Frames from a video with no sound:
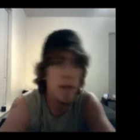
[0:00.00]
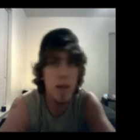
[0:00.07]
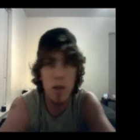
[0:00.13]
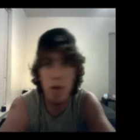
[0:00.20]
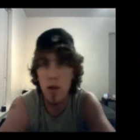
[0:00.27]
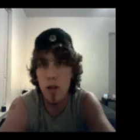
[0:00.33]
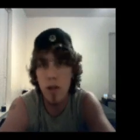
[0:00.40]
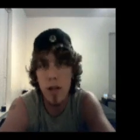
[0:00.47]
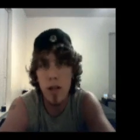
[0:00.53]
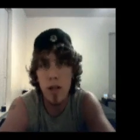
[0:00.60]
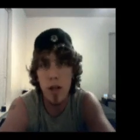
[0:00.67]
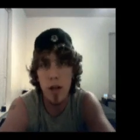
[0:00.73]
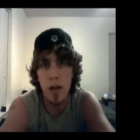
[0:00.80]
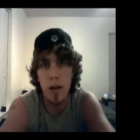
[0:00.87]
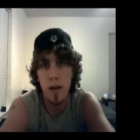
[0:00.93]
It's your
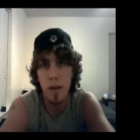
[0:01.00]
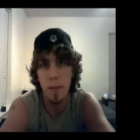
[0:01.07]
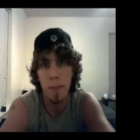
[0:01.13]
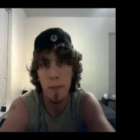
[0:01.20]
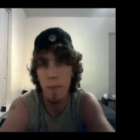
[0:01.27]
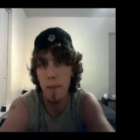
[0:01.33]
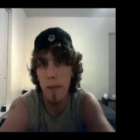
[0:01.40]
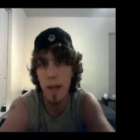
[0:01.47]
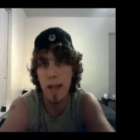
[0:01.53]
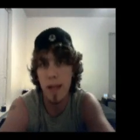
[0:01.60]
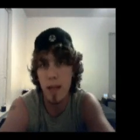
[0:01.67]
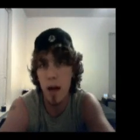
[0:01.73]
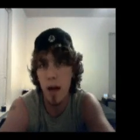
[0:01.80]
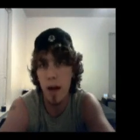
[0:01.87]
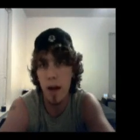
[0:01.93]
decision.
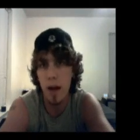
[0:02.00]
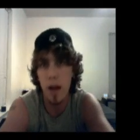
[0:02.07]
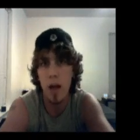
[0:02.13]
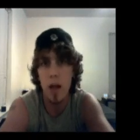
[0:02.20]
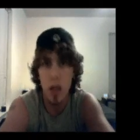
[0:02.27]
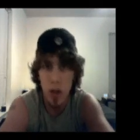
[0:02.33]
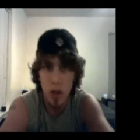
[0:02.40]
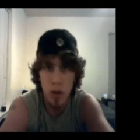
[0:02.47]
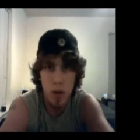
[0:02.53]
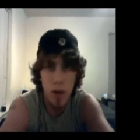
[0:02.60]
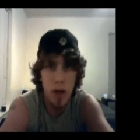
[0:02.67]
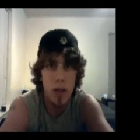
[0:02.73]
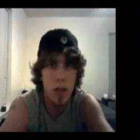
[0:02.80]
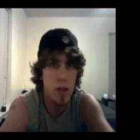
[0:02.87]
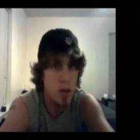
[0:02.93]
It's not a, you
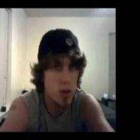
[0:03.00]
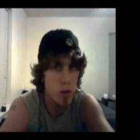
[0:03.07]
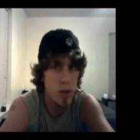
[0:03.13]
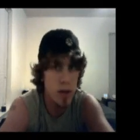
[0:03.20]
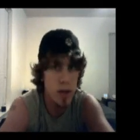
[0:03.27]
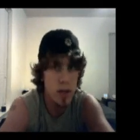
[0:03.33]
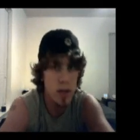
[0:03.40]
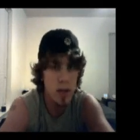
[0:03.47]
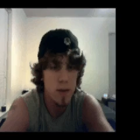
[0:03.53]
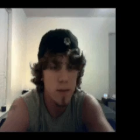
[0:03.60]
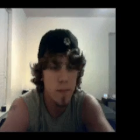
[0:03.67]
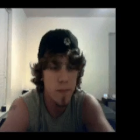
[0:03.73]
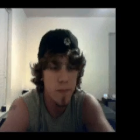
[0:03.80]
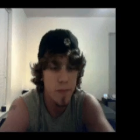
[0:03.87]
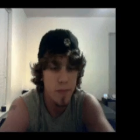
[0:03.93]
need to do this.
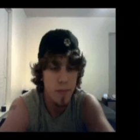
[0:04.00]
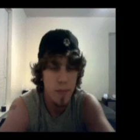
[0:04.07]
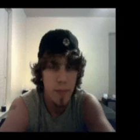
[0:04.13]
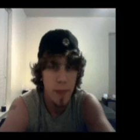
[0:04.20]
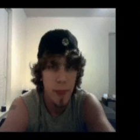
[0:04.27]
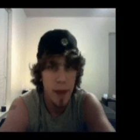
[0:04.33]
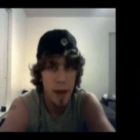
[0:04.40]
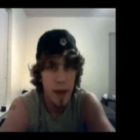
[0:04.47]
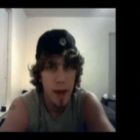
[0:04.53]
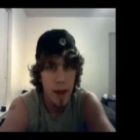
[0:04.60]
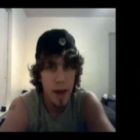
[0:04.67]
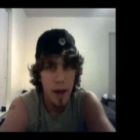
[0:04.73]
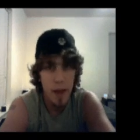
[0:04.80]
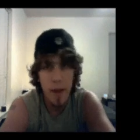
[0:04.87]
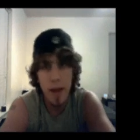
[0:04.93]

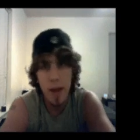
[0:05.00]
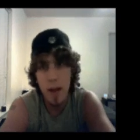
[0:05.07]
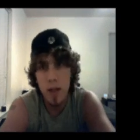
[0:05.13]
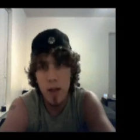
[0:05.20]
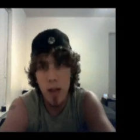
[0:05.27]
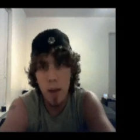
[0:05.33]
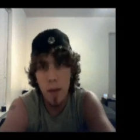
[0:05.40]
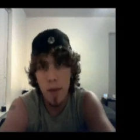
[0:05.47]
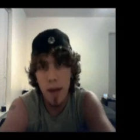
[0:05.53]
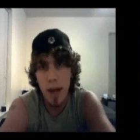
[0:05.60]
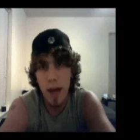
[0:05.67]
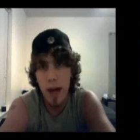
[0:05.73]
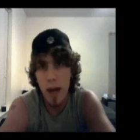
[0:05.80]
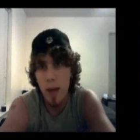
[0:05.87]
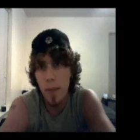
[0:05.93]
And then on top of
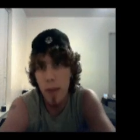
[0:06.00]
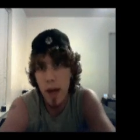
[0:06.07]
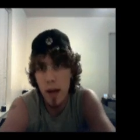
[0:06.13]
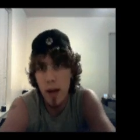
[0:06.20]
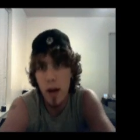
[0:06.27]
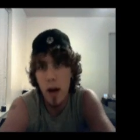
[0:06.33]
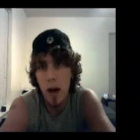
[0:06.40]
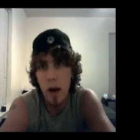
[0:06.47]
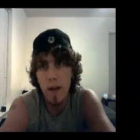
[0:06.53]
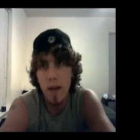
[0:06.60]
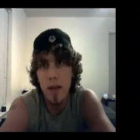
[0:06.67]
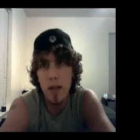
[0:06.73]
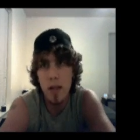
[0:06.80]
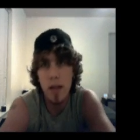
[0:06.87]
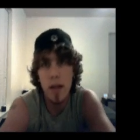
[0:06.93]
that,
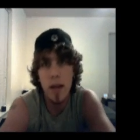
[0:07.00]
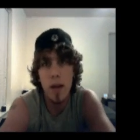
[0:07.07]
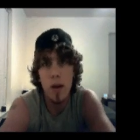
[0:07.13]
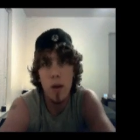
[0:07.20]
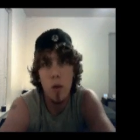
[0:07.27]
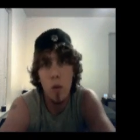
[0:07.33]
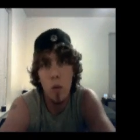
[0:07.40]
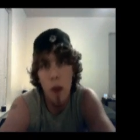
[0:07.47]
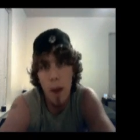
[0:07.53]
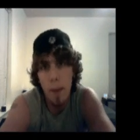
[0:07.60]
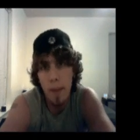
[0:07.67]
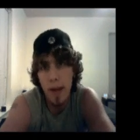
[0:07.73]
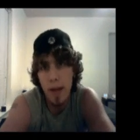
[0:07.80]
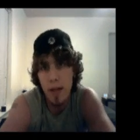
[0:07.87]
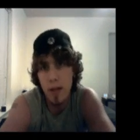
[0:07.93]
obviously,
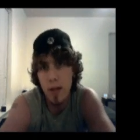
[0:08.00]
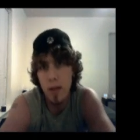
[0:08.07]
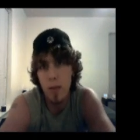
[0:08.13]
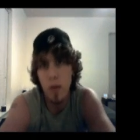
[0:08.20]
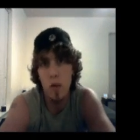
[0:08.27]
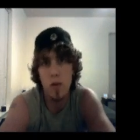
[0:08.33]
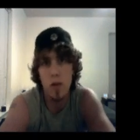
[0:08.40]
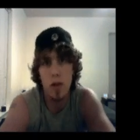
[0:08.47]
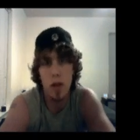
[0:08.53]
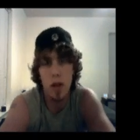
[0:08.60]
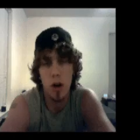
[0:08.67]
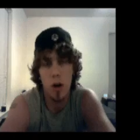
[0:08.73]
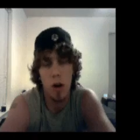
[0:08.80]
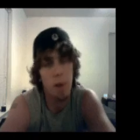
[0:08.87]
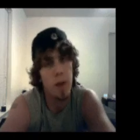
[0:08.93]
WEP isn't the most
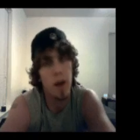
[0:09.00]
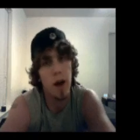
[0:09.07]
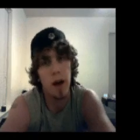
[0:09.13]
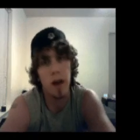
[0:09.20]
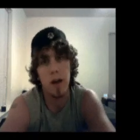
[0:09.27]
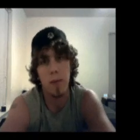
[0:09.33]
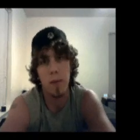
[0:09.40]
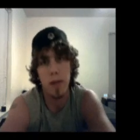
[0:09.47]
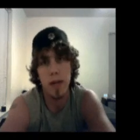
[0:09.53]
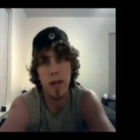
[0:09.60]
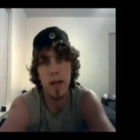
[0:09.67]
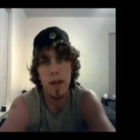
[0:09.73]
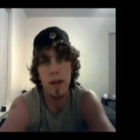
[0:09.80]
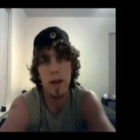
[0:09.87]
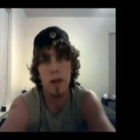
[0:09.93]
secure. I'm not going to
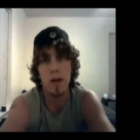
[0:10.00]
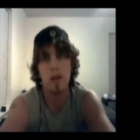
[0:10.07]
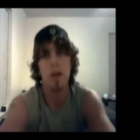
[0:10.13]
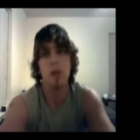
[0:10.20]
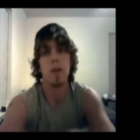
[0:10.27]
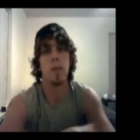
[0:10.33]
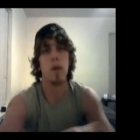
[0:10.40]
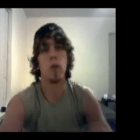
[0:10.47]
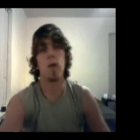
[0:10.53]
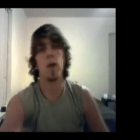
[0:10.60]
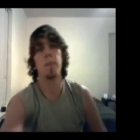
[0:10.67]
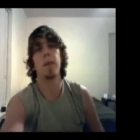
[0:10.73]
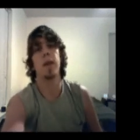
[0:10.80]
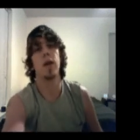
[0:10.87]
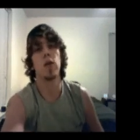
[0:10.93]
pretend that by
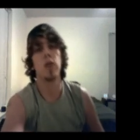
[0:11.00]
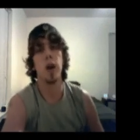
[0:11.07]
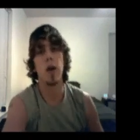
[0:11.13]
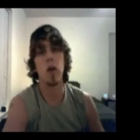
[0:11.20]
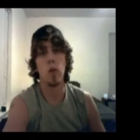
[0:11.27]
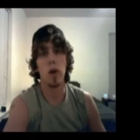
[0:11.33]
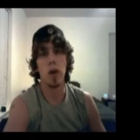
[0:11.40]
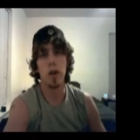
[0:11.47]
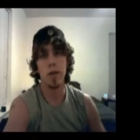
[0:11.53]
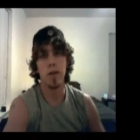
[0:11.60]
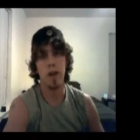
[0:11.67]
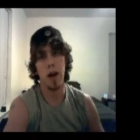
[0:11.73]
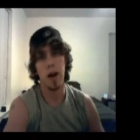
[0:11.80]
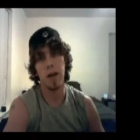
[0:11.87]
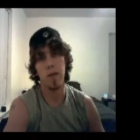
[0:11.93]
WEPing your network, you've
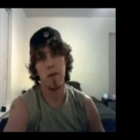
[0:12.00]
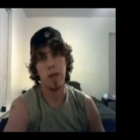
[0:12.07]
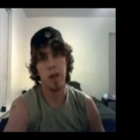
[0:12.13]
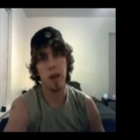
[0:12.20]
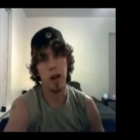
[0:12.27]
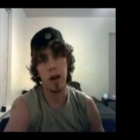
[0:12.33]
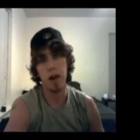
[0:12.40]
got everything